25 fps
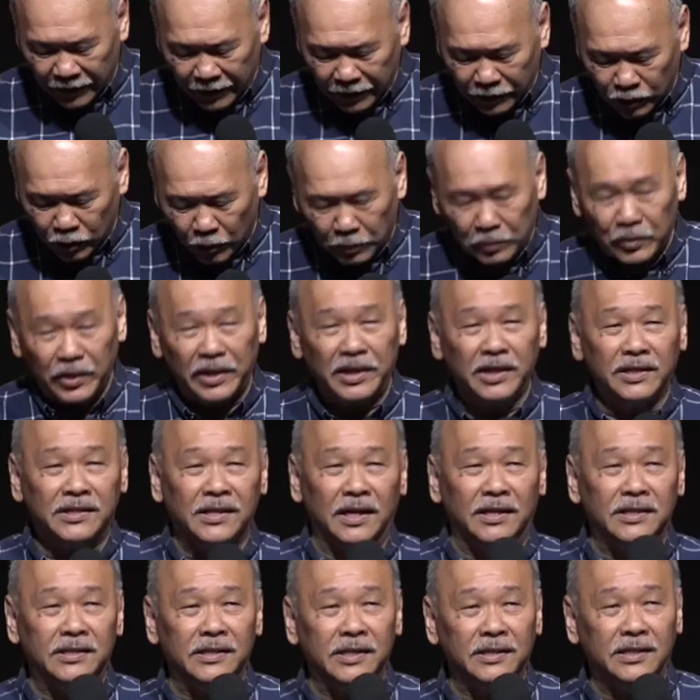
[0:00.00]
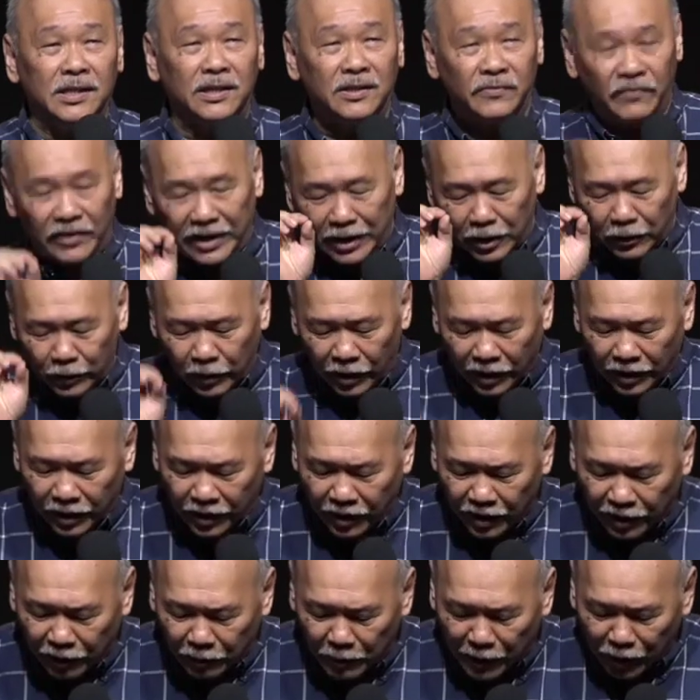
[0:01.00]
So brothers and sisters, very quickly,
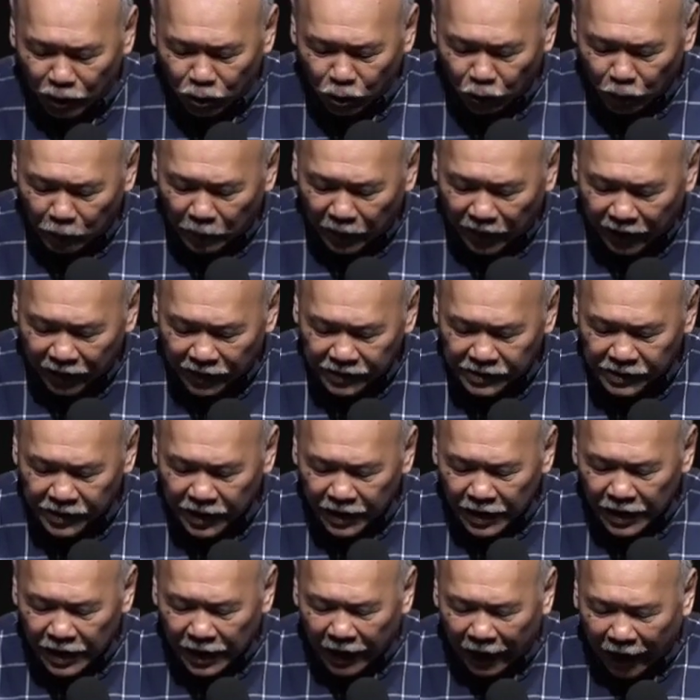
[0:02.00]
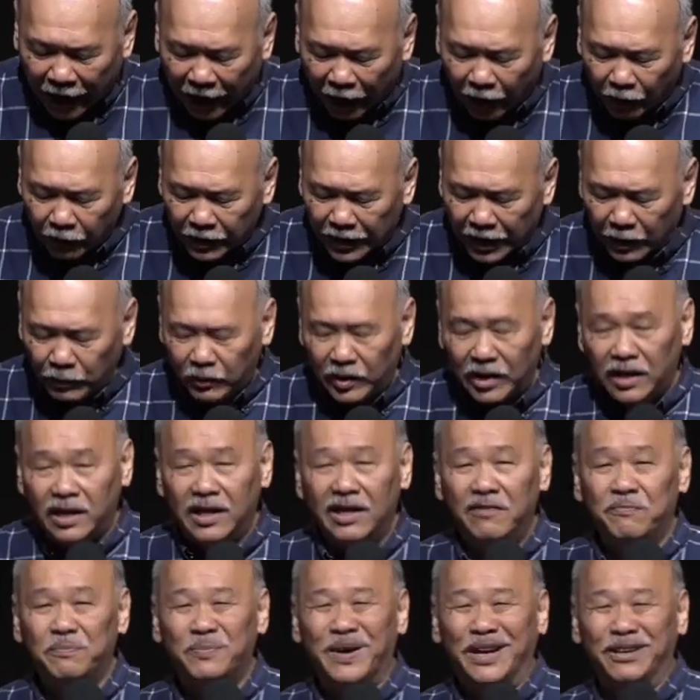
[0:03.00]
give me 2 minutes. How can we
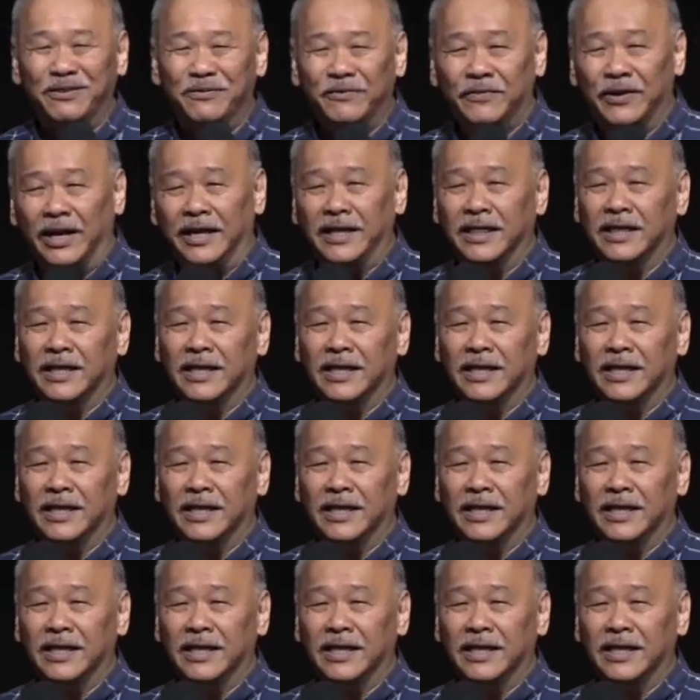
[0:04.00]
live by faith?